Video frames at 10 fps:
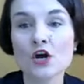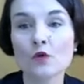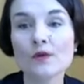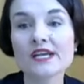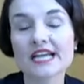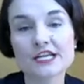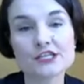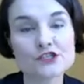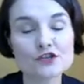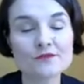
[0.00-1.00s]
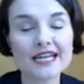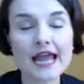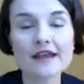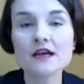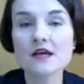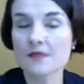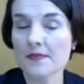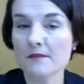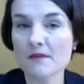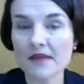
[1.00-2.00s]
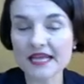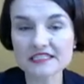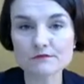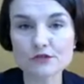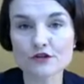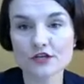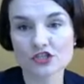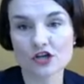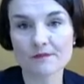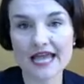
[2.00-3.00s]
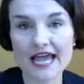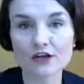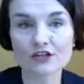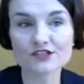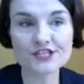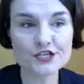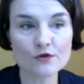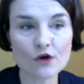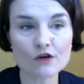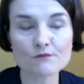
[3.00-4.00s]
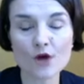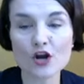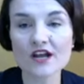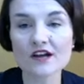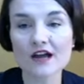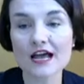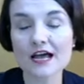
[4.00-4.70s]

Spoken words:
we can assume again that the momentum to the top can continue on Polar